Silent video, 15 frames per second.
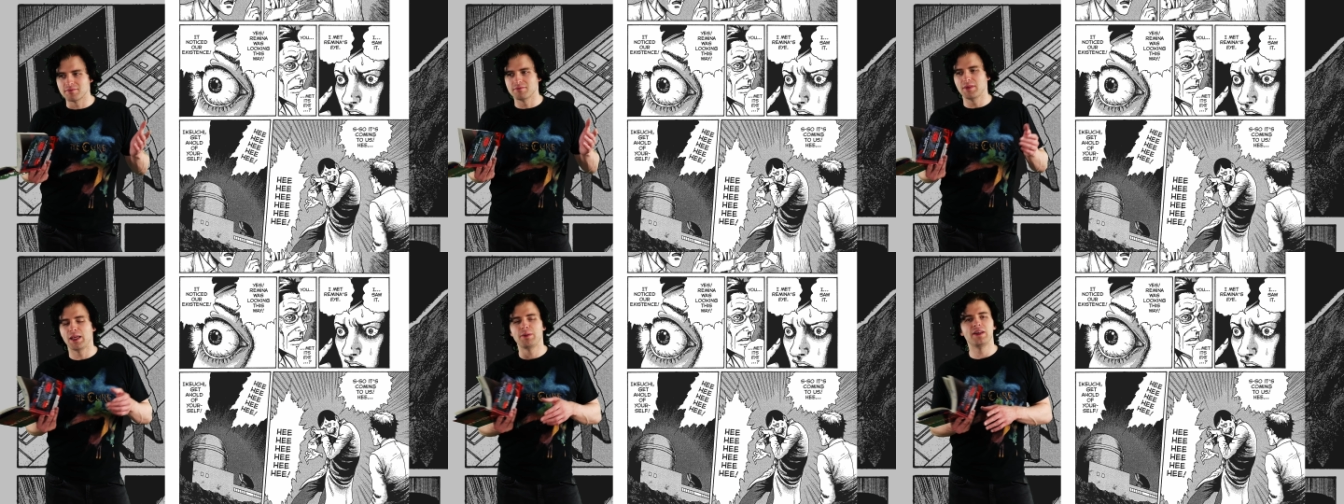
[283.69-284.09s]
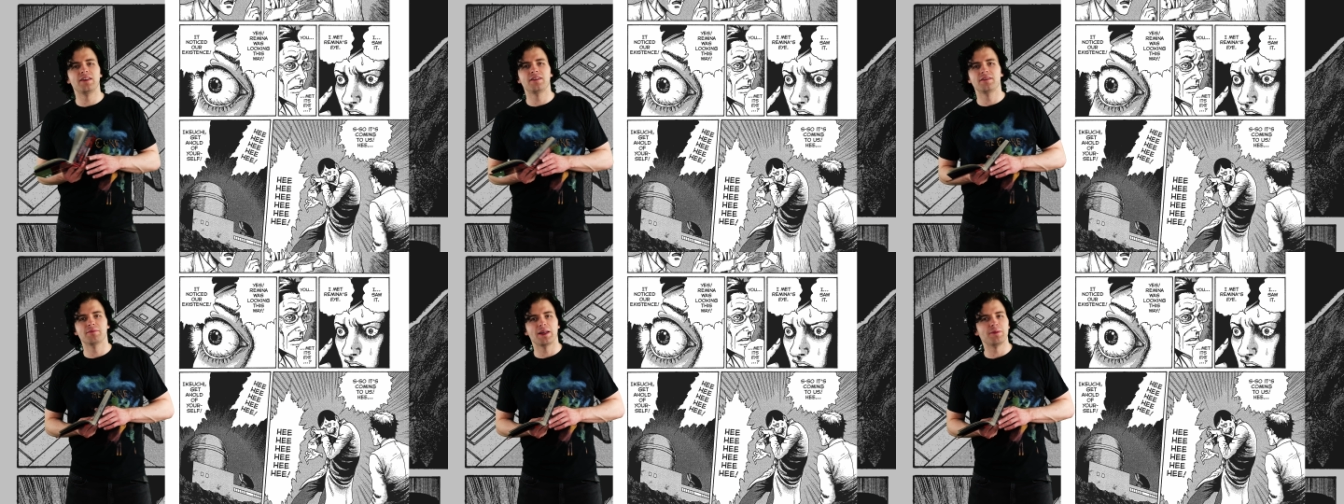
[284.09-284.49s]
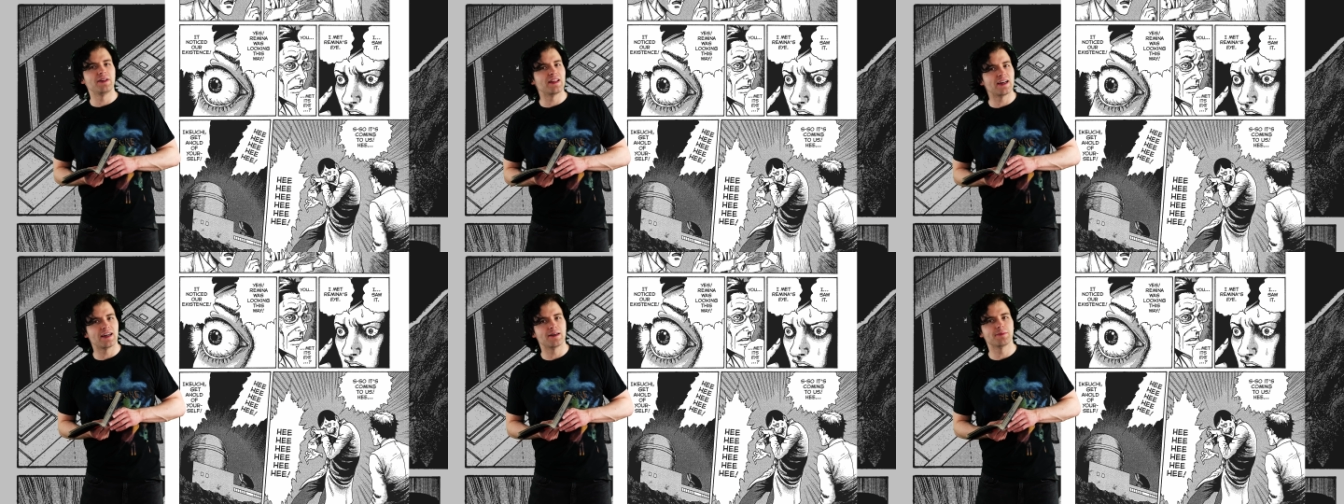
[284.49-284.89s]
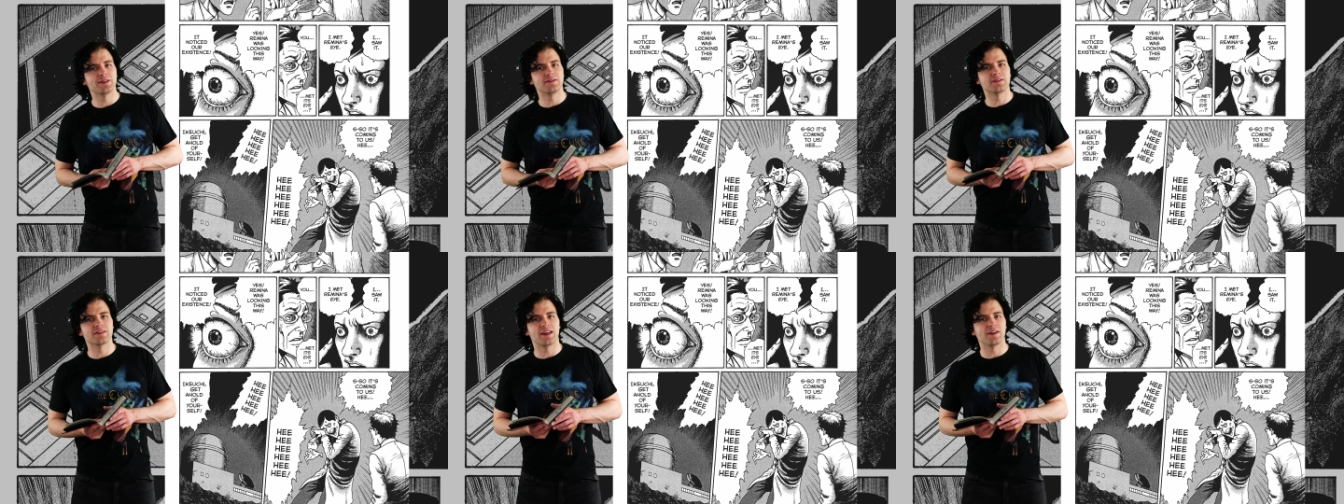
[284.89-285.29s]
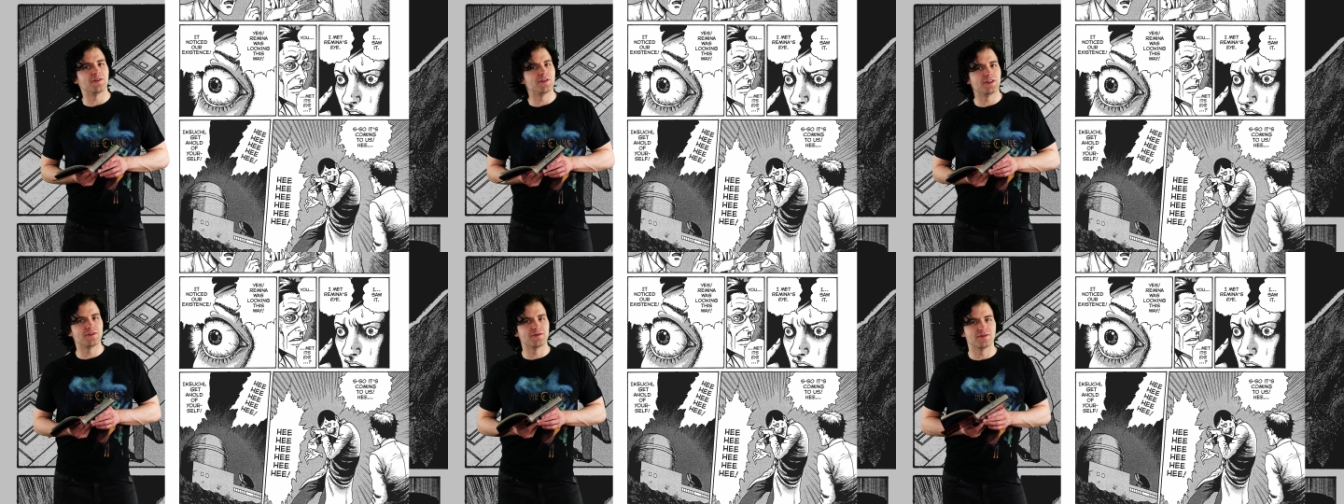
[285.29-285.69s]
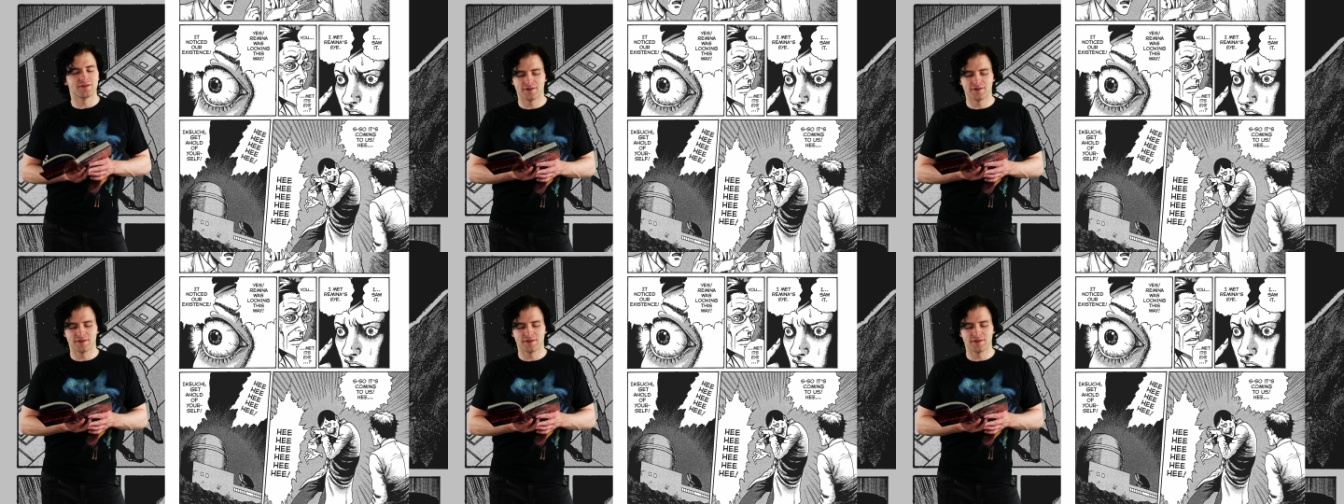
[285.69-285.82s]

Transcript: maybe maybe that happens. I don't know.